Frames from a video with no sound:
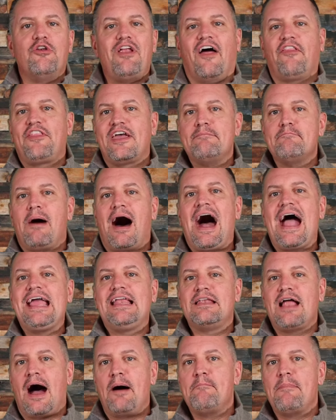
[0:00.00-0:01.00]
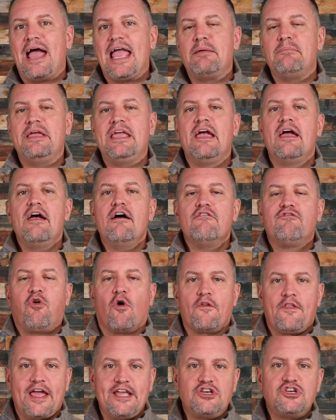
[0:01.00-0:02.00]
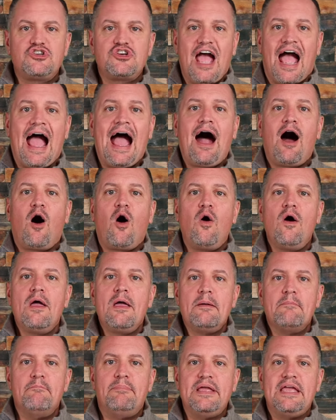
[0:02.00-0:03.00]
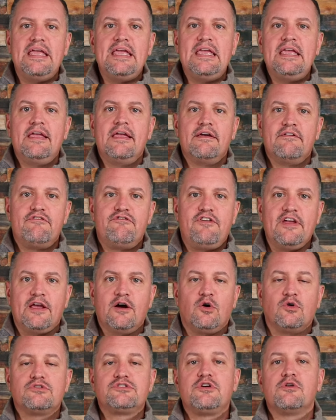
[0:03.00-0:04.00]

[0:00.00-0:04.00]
not they might, not maybe, for they shall be filled.